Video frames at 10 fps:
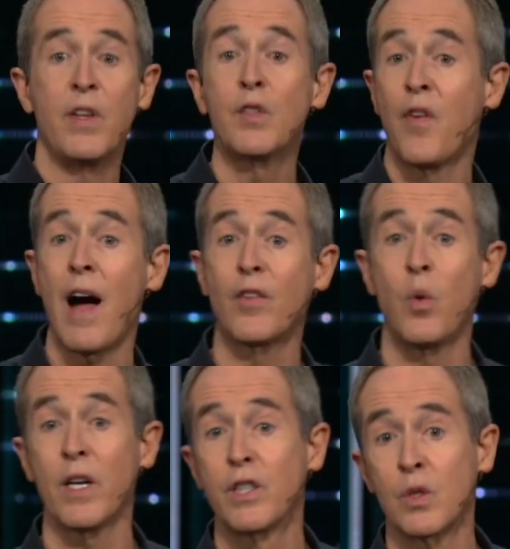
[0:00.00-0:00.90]
These 5
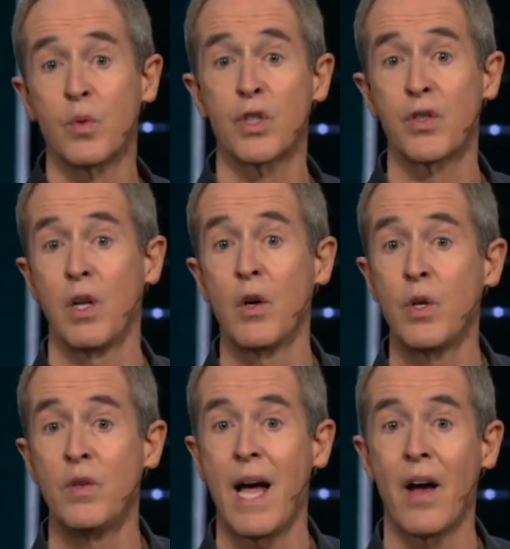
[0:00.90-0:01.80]
questions will slow
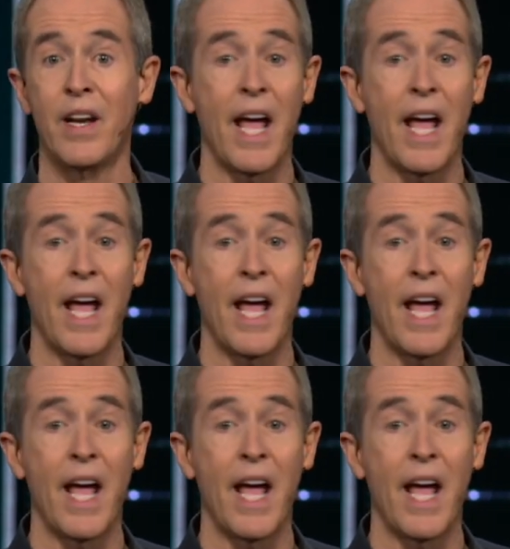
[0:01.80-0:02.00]
you down and